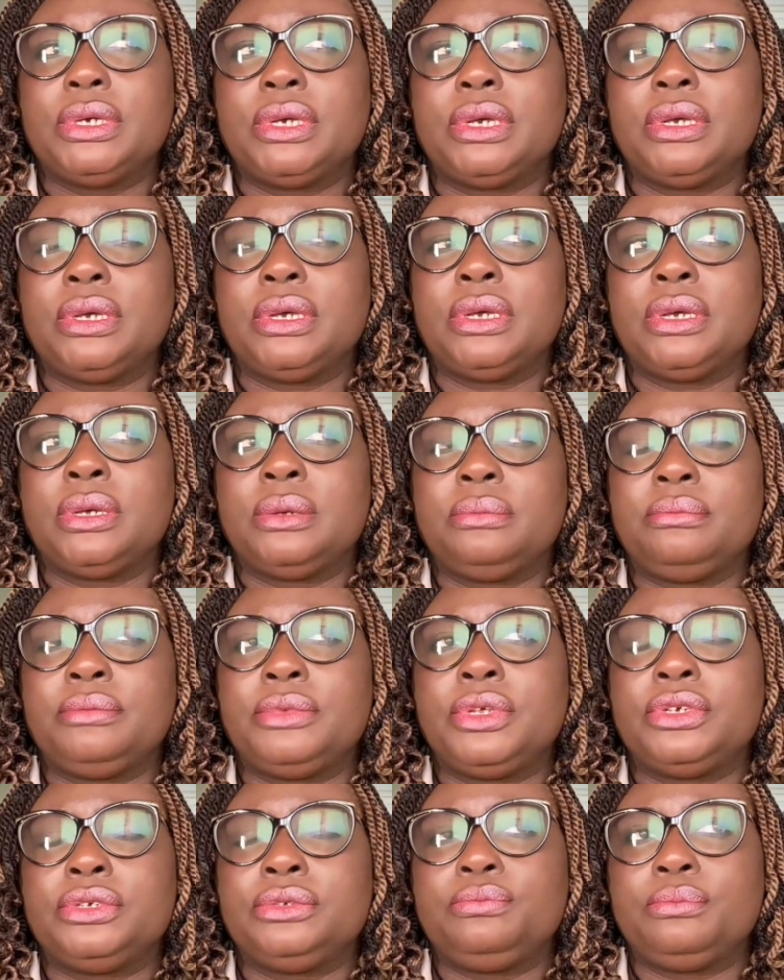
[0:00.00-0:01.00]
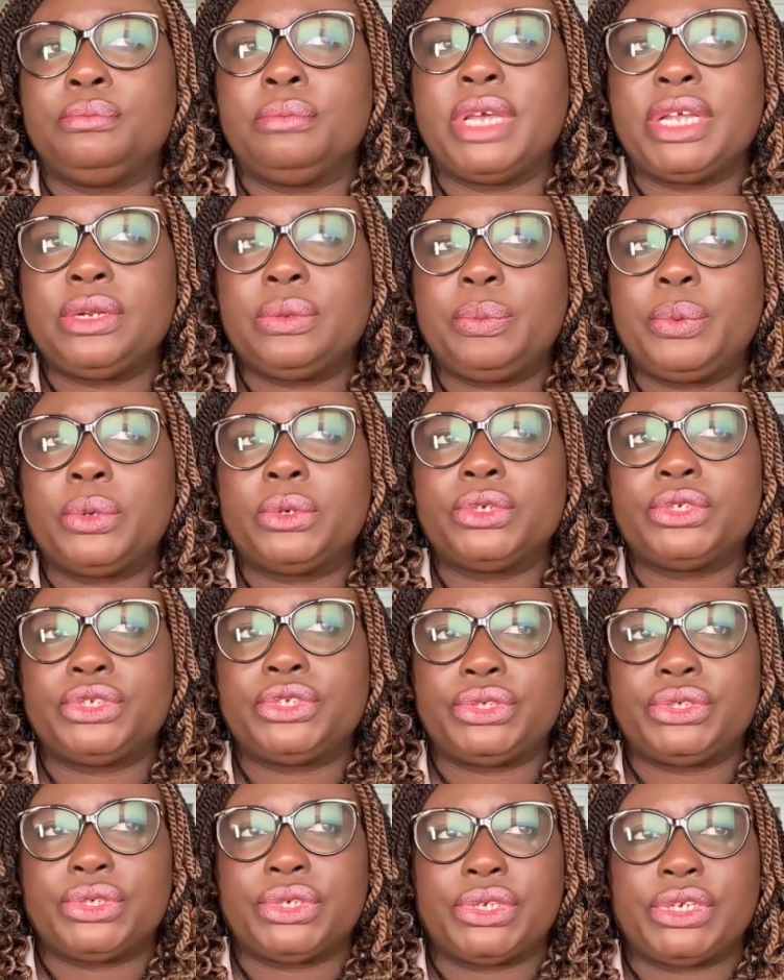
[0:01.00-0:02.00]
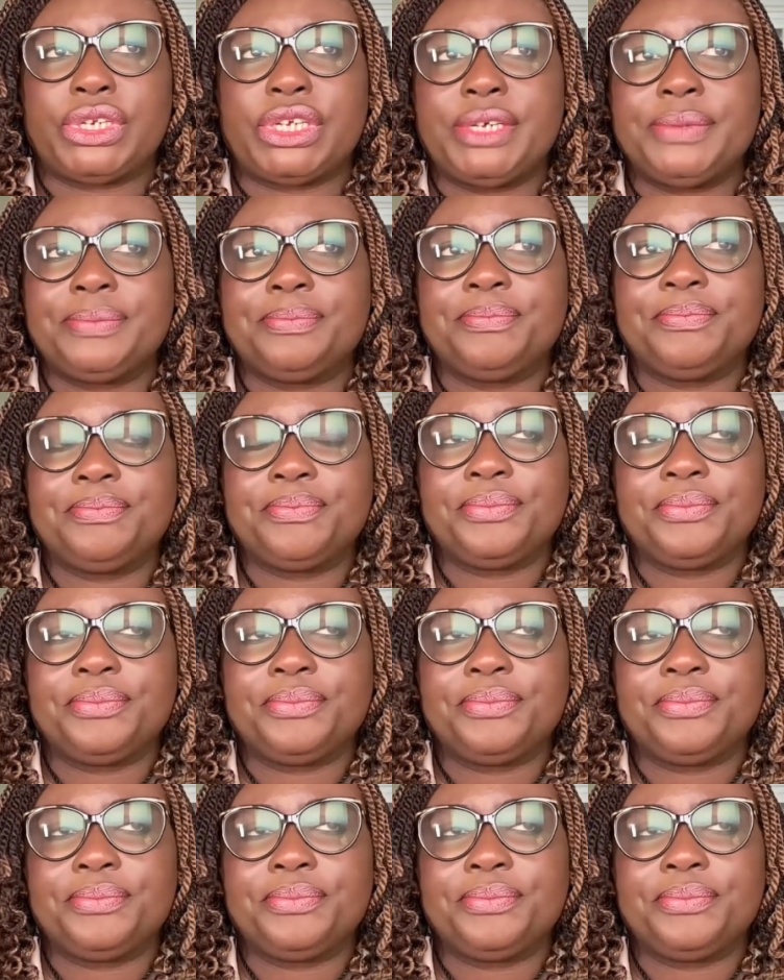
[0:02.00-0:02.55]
the menopause journey